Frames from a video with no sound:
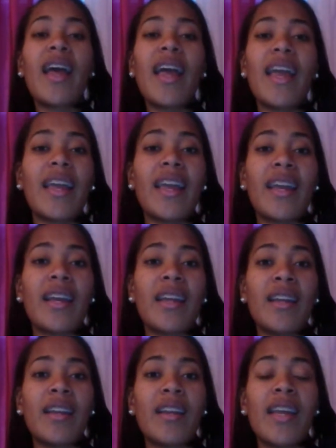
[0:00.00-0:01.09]

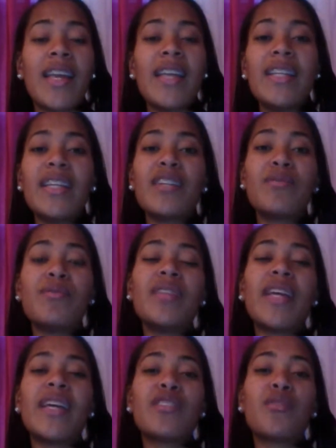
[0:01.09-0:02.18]
And he didn't do
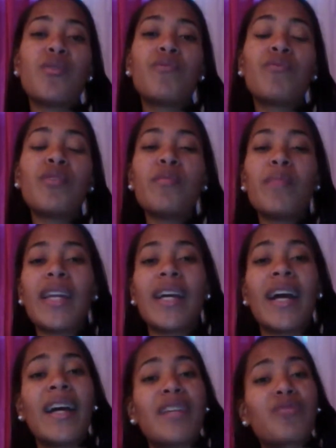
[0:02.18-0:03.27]
that. So a real man of
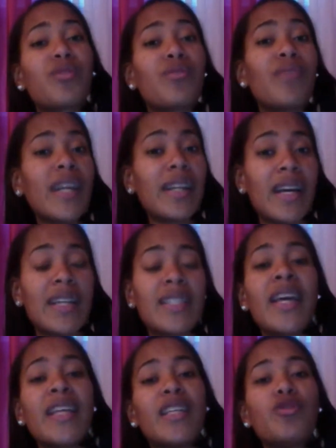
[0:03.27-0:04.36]
God is going to recognize
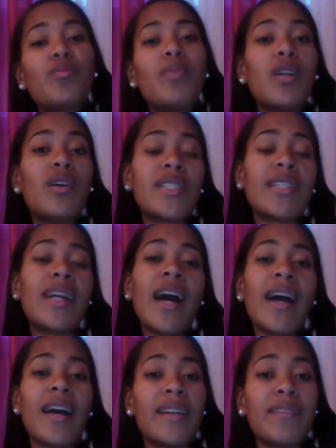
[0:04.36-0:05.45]
that you belong to
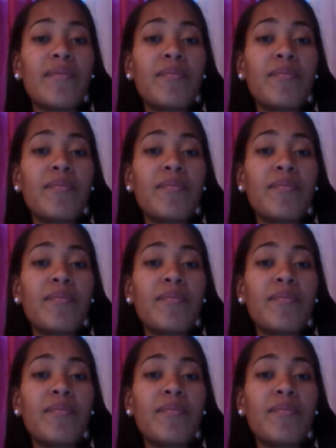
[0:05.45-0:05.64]
God.